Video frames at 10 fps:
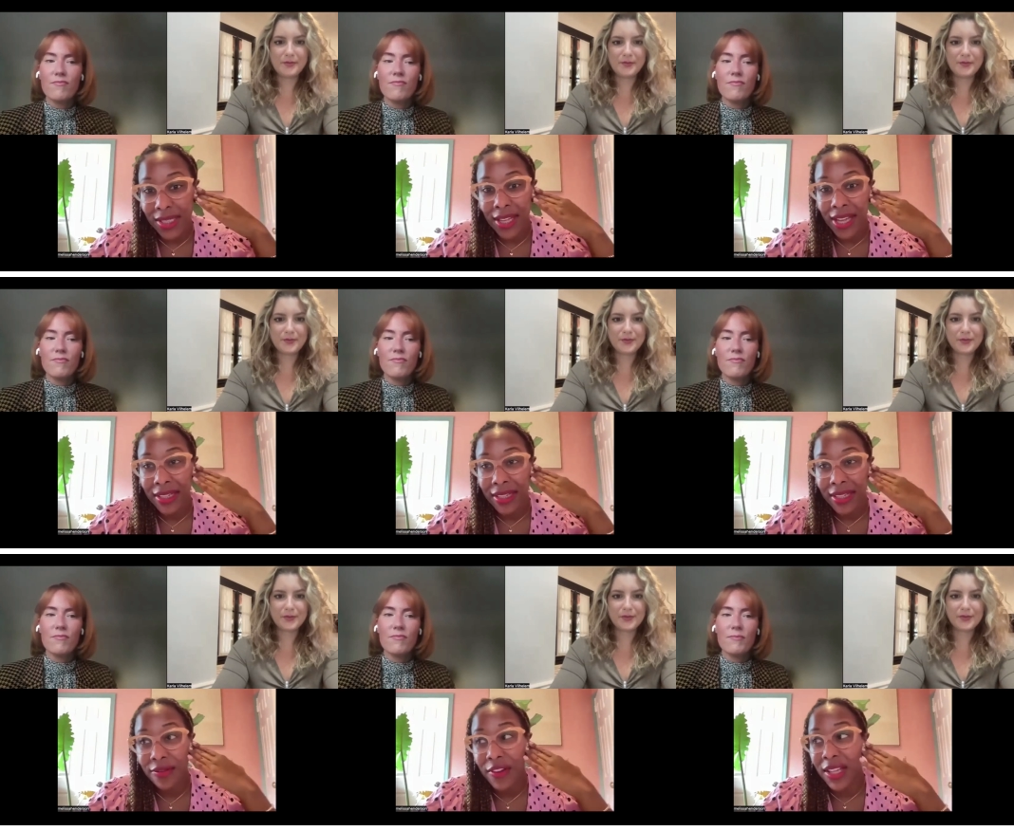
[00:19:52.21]
Speaker 1: A lot
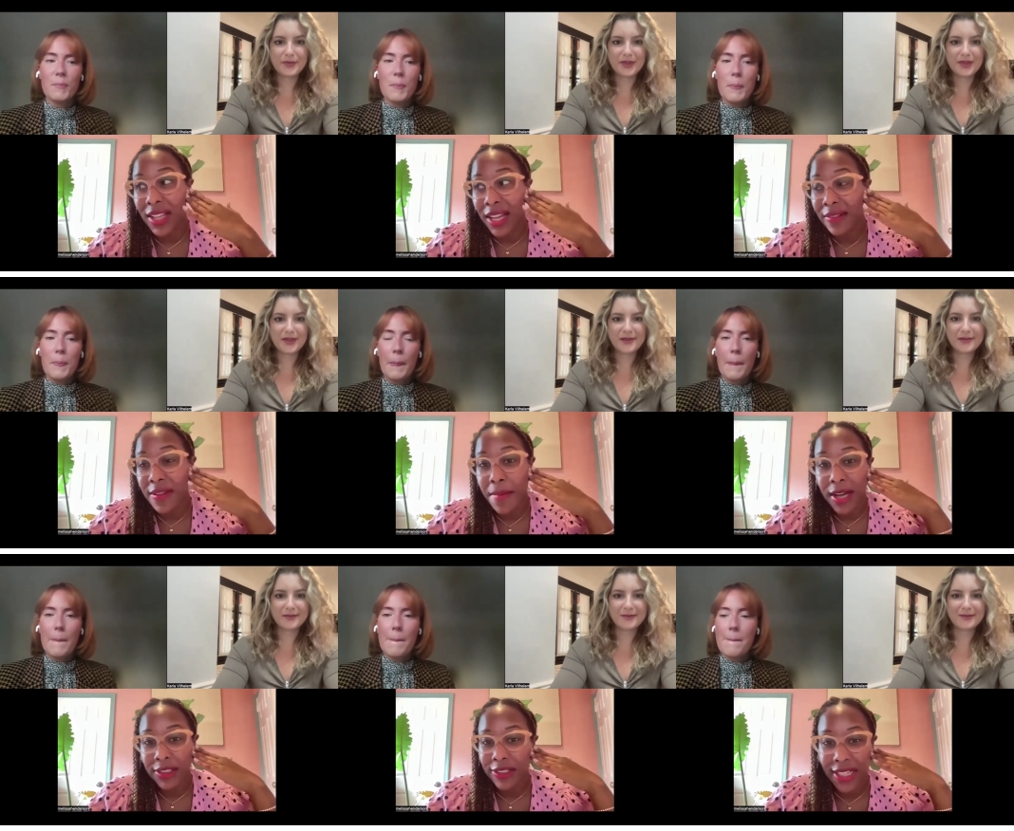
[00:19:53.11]
of a lot of the
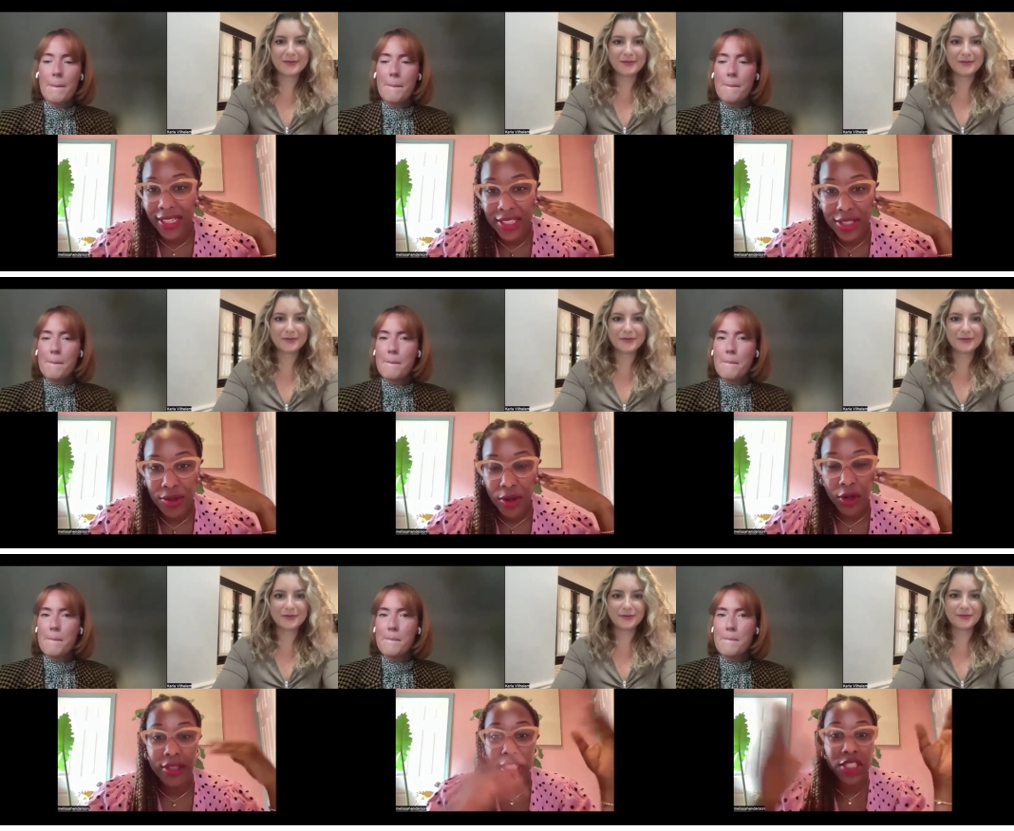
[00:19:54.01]
modern day consumer
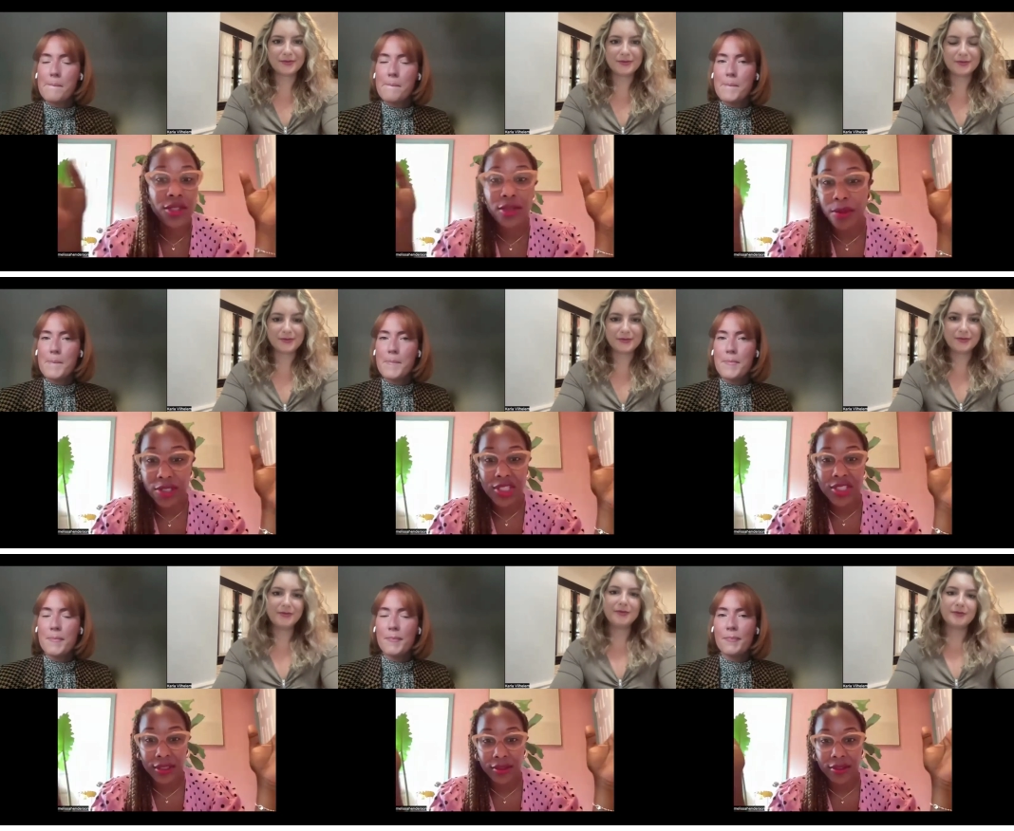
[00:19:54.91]
or the consumers
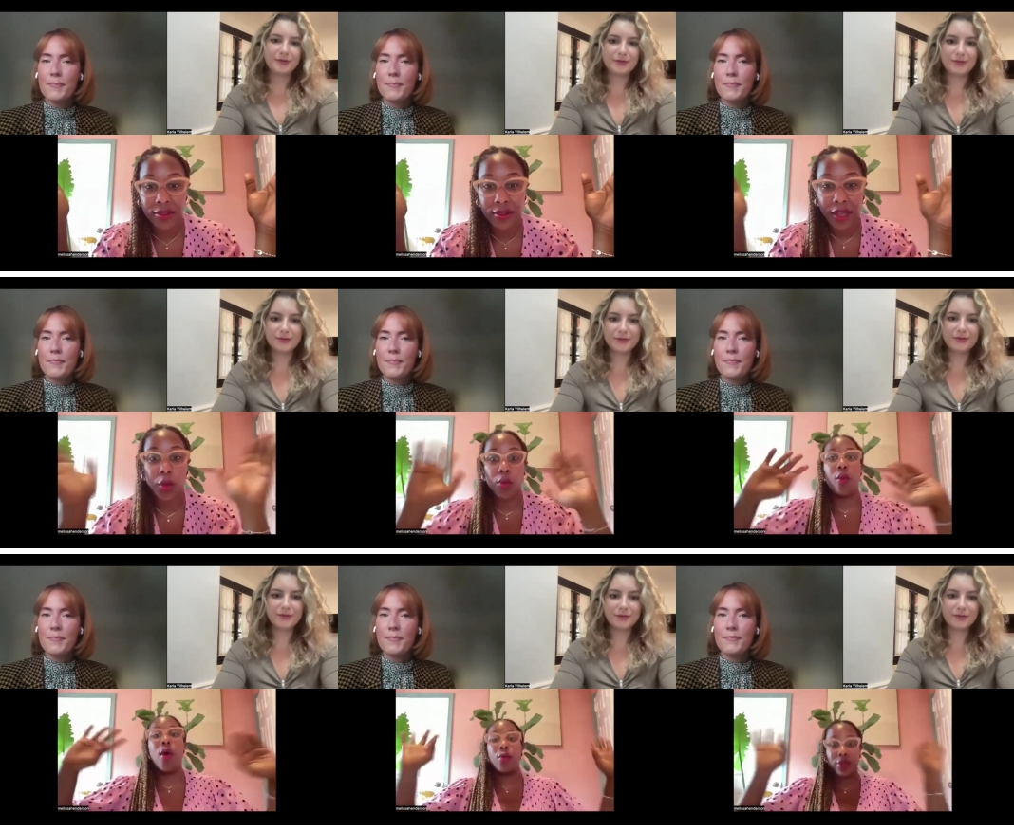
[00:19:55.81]
in general, they're like,
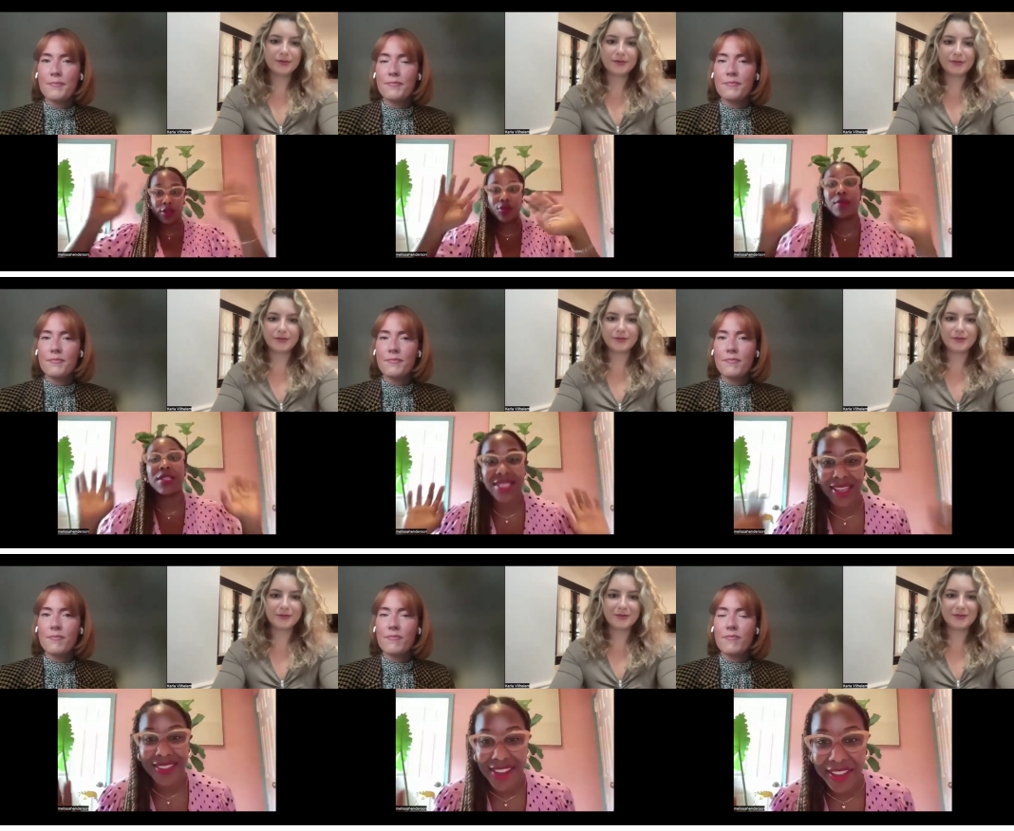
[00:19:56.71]
whoa, there's so much
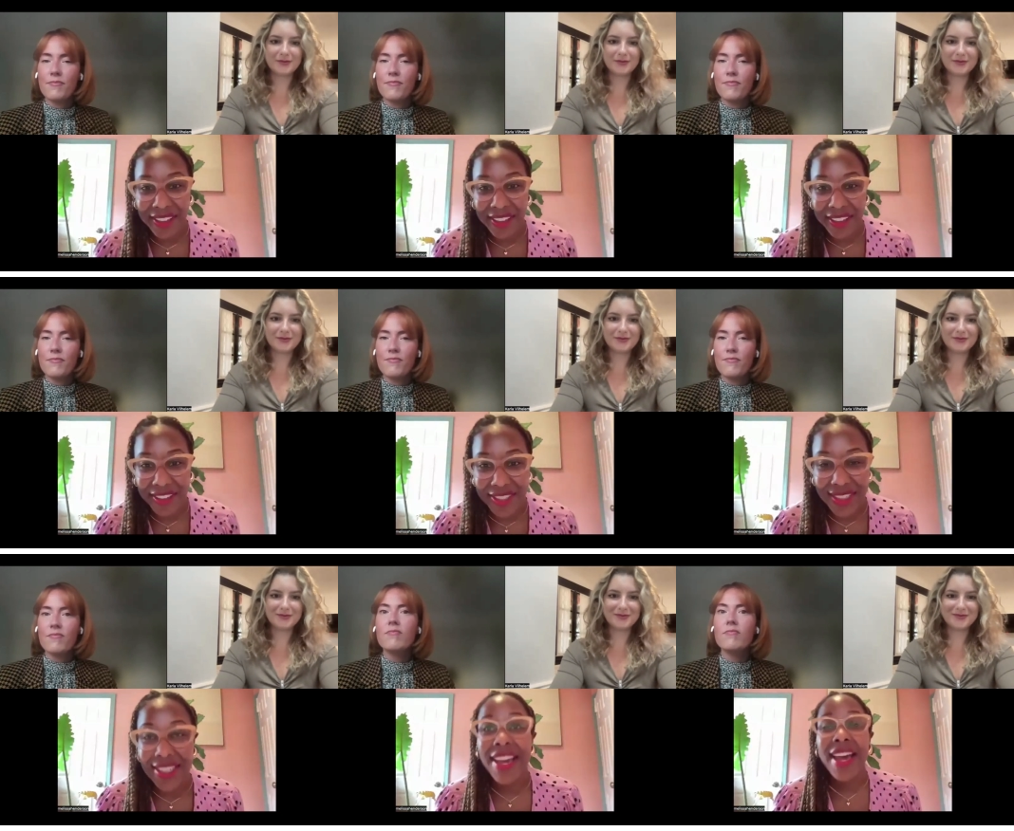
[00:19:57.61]

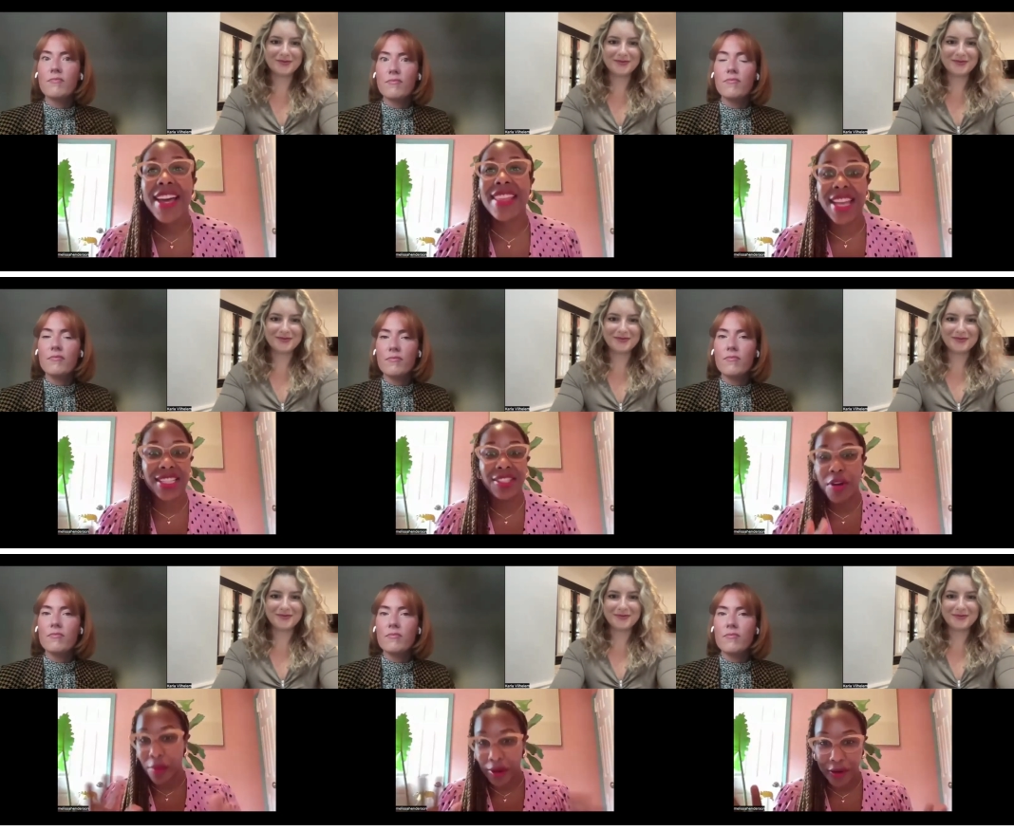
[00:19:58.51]
technology that's
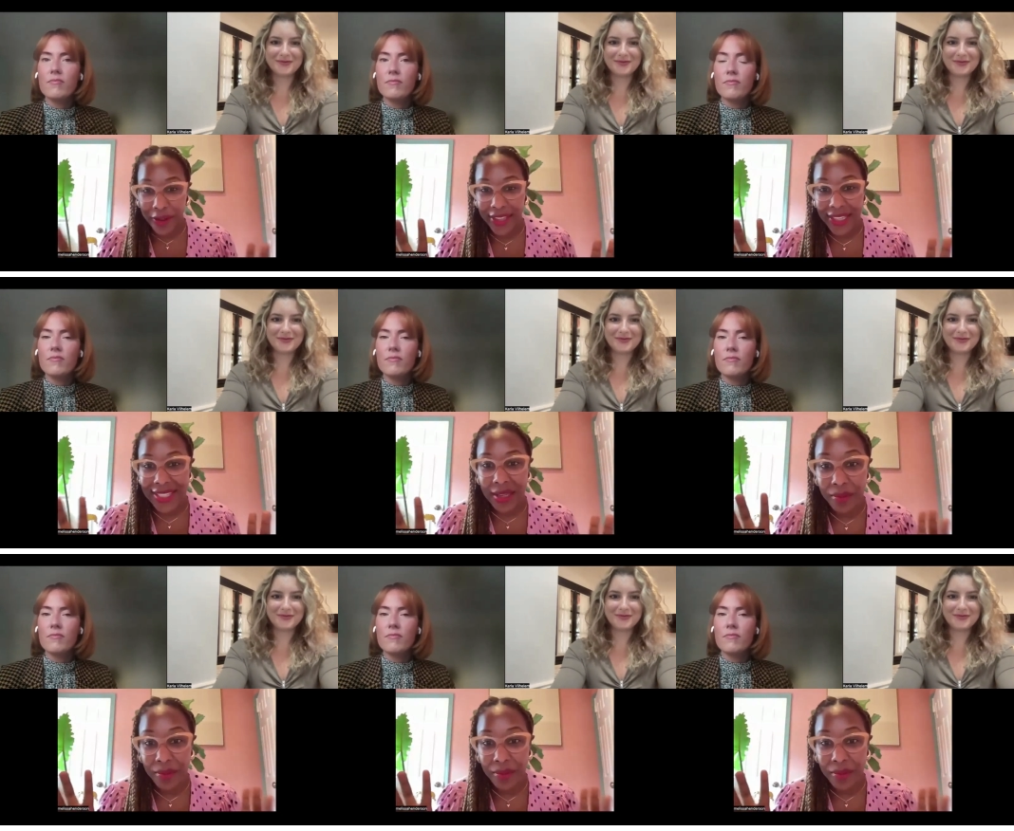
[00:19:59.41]
going on. Like some